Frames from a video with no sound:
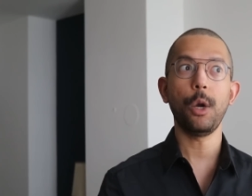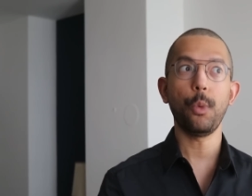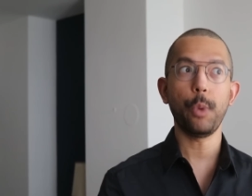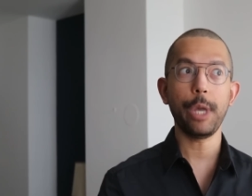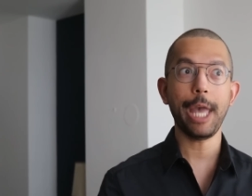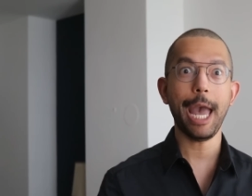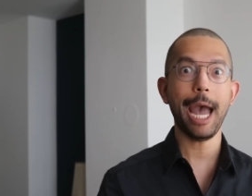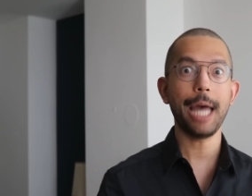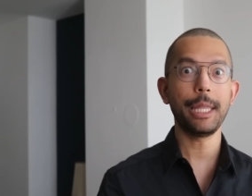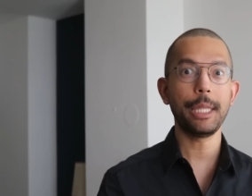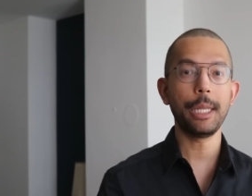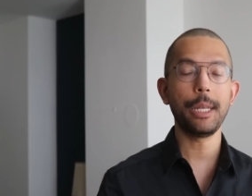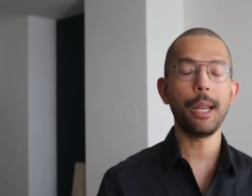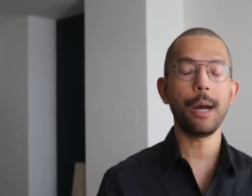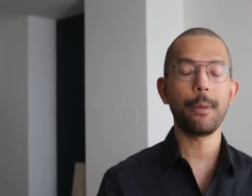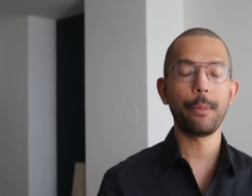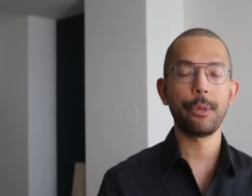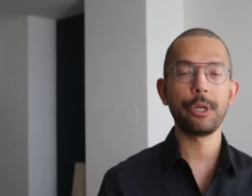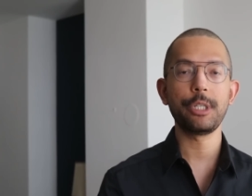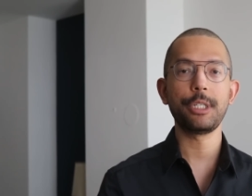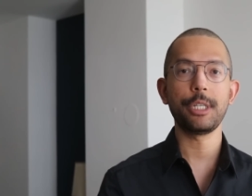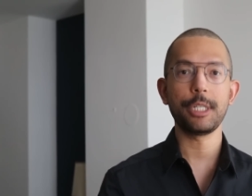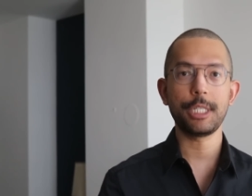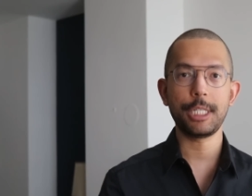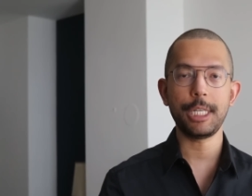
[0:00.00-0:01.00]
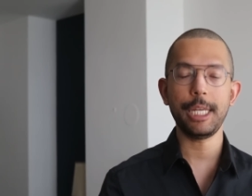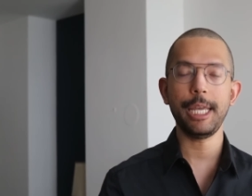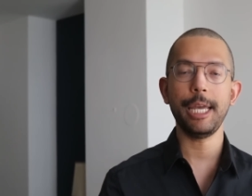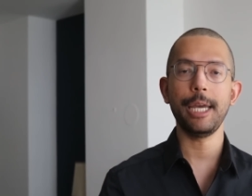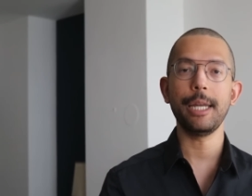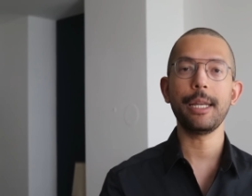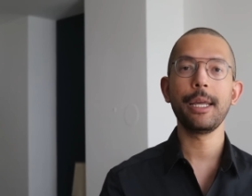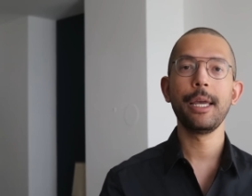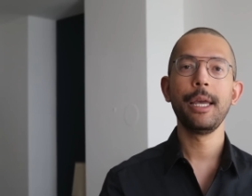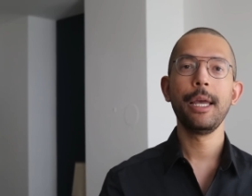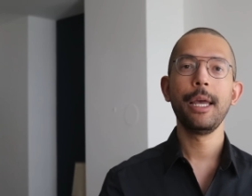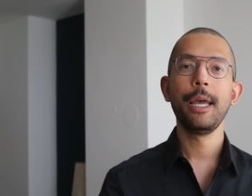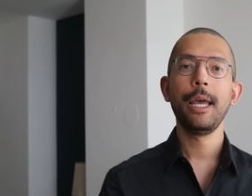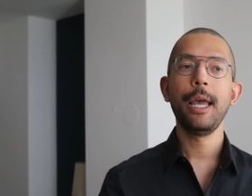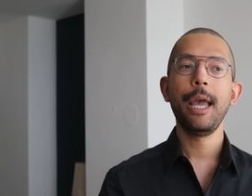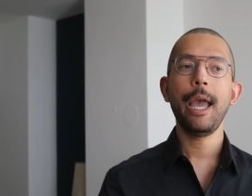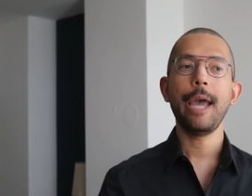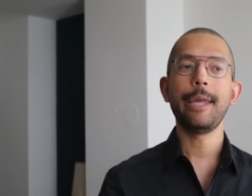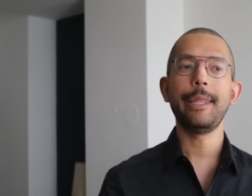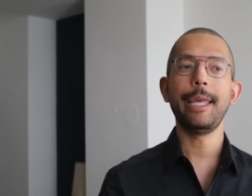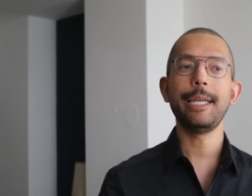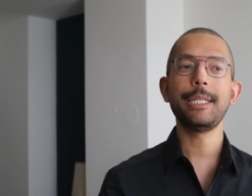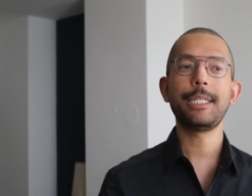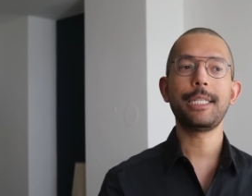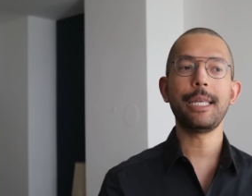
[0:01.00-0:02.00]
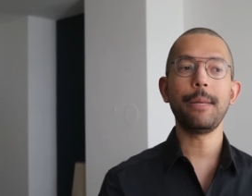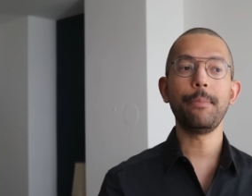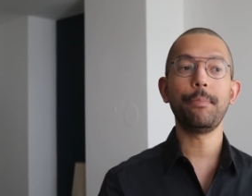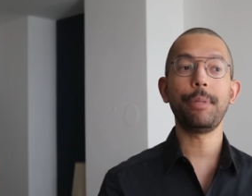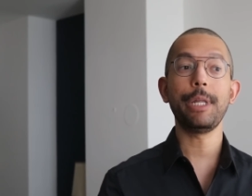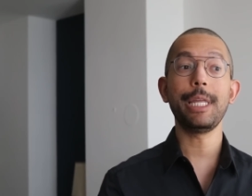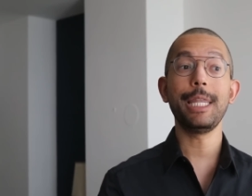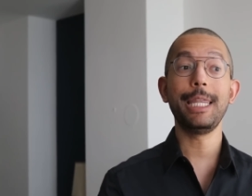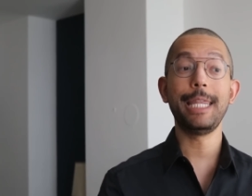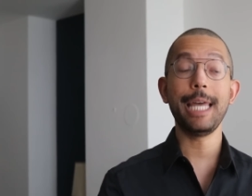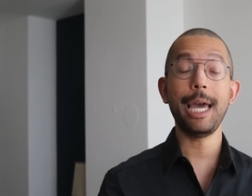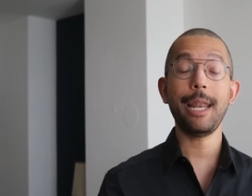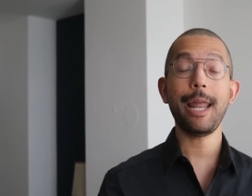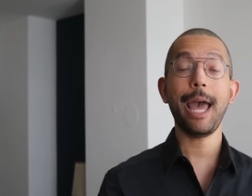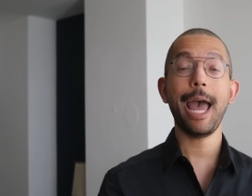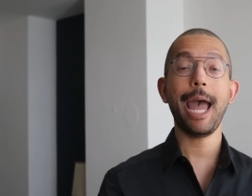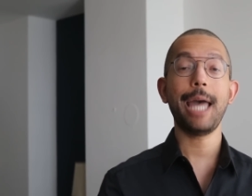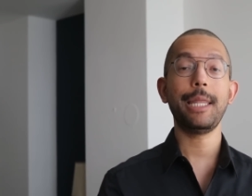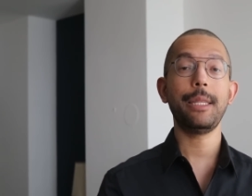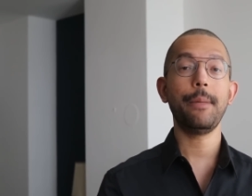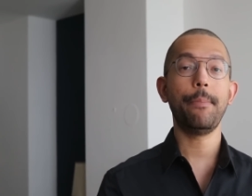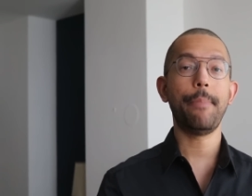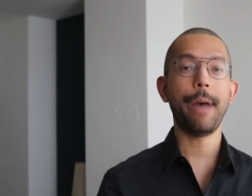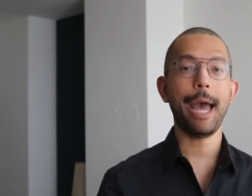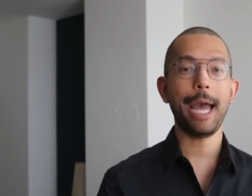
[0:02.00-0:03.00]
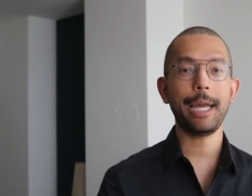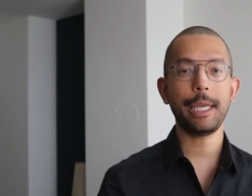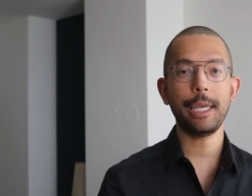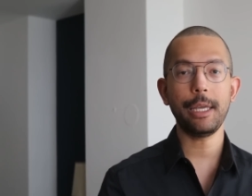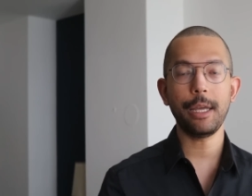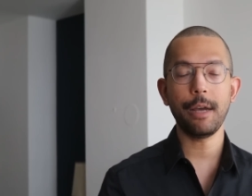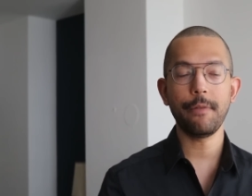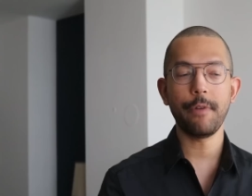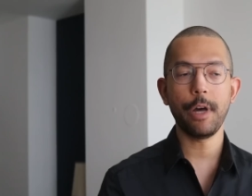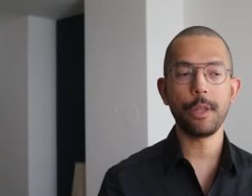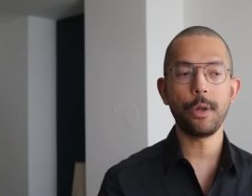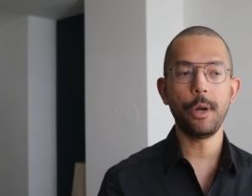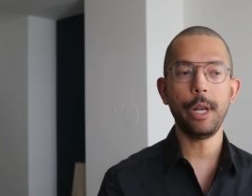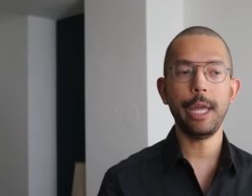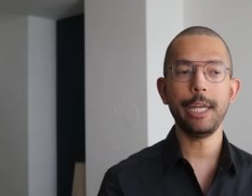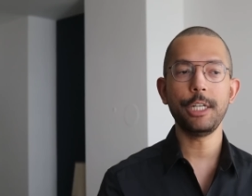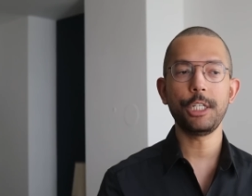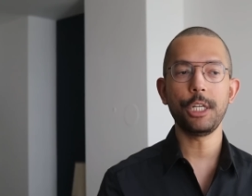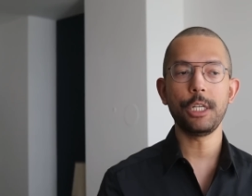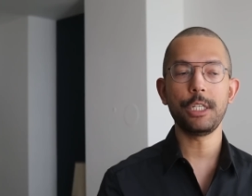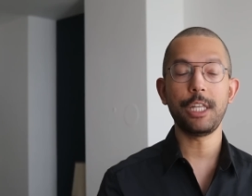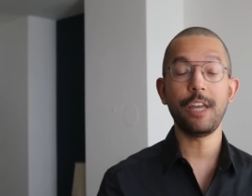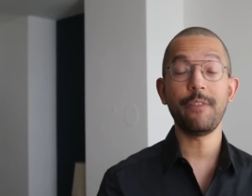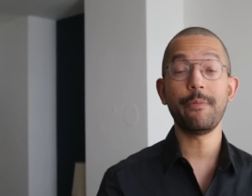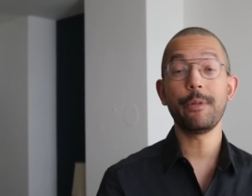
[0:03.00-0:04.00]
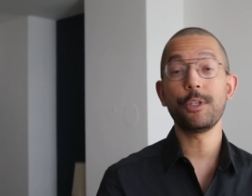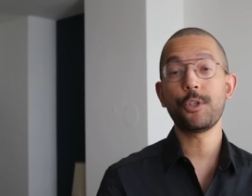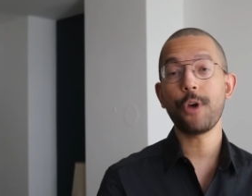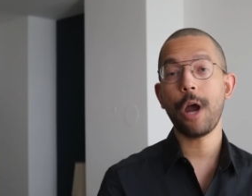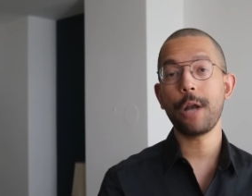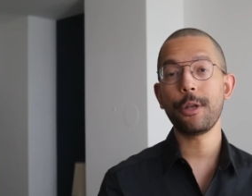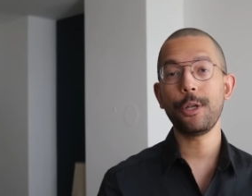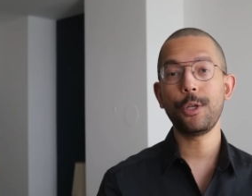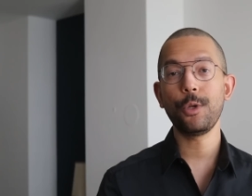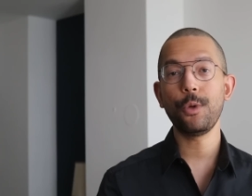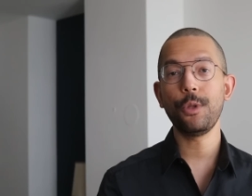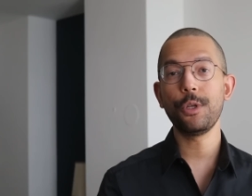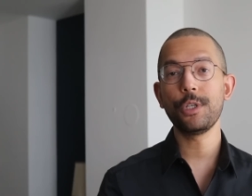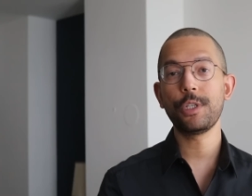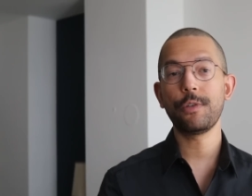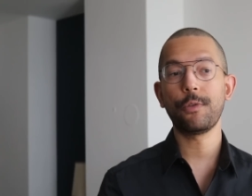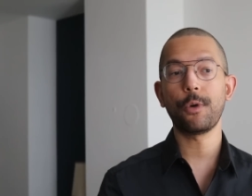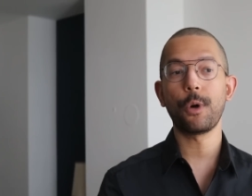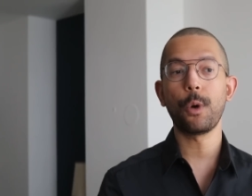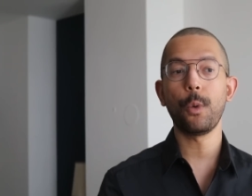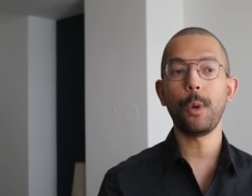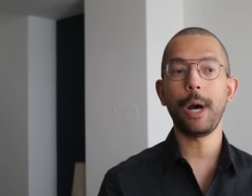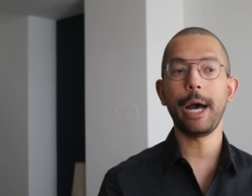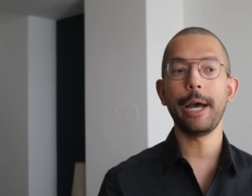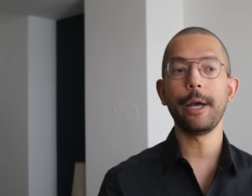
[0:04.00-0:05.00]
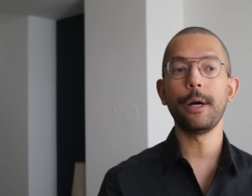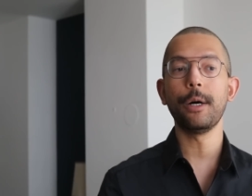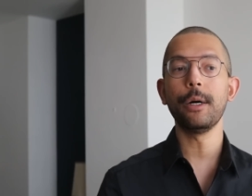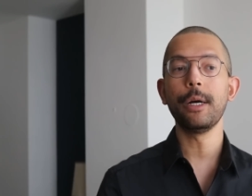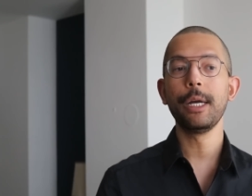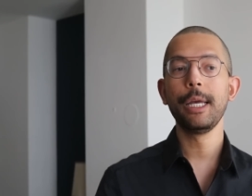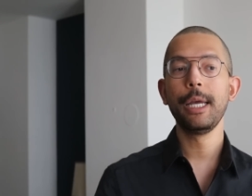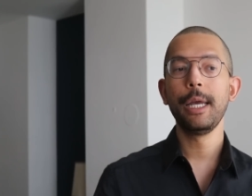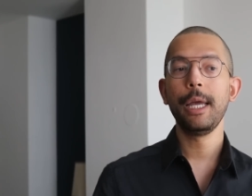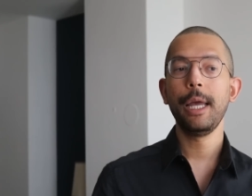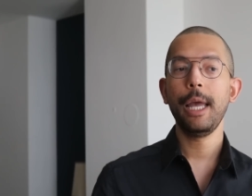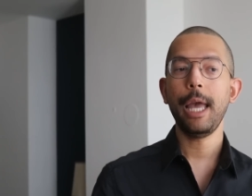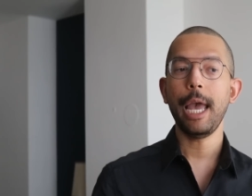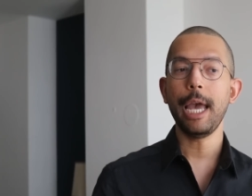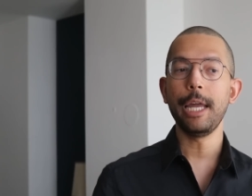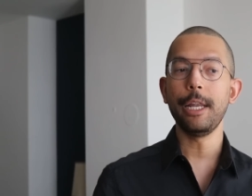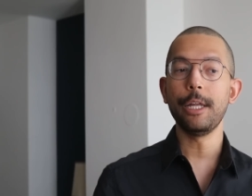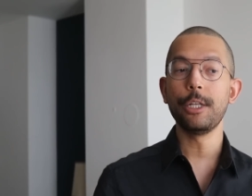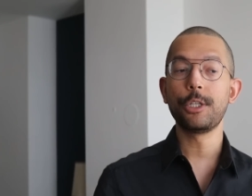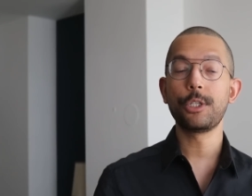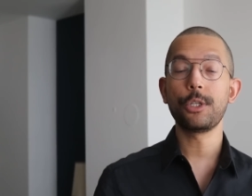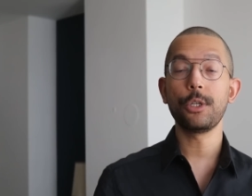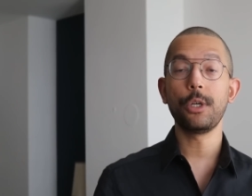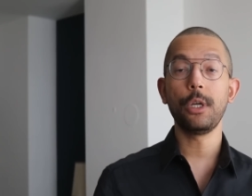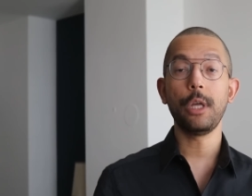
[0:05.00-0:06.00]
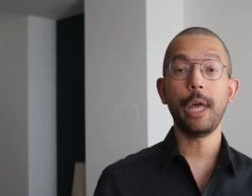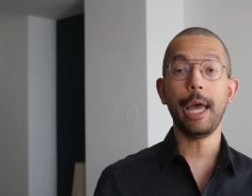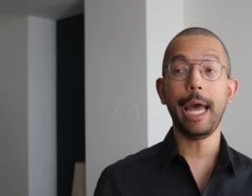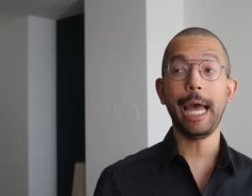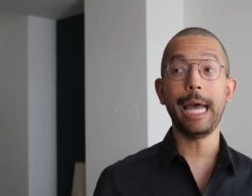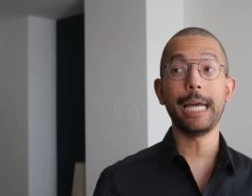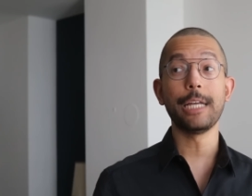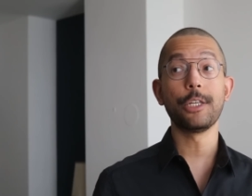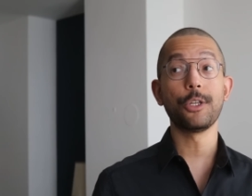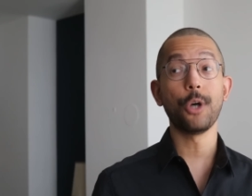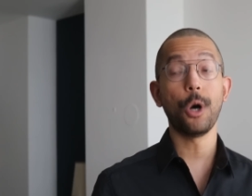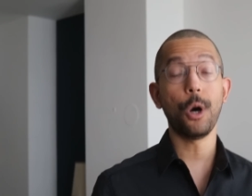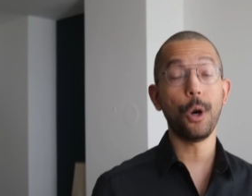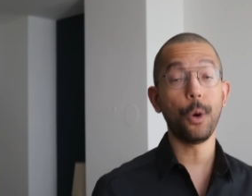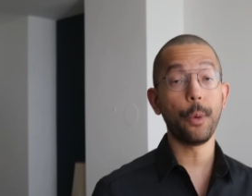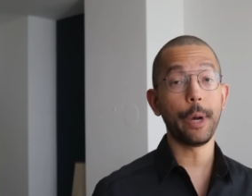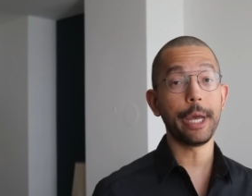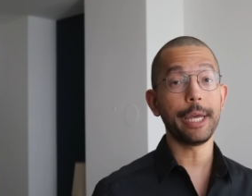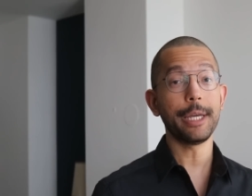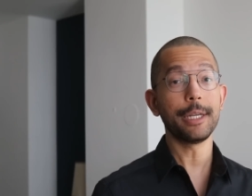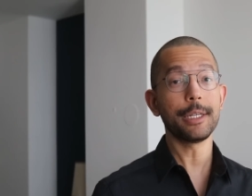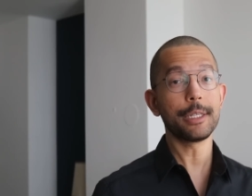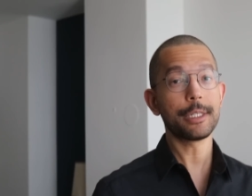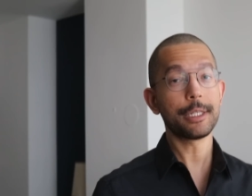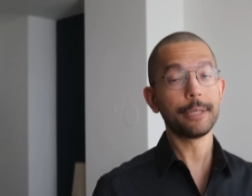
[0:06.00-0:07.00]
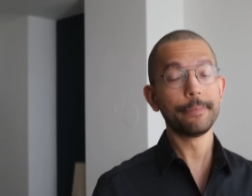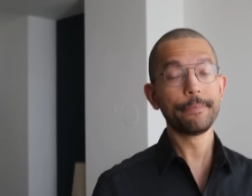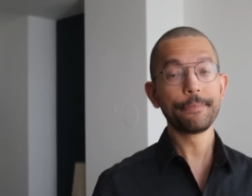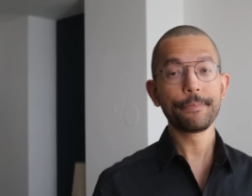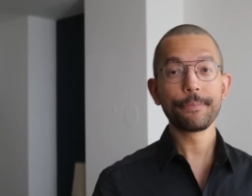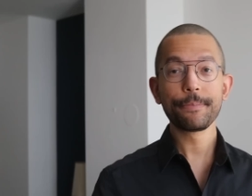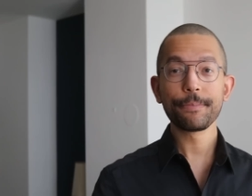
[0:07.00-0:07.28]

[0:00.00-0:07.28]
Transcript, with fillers: We had the numbers to see it, and they simply then had the backing of other nations. They've been trying to do this for a while, and it's, as always,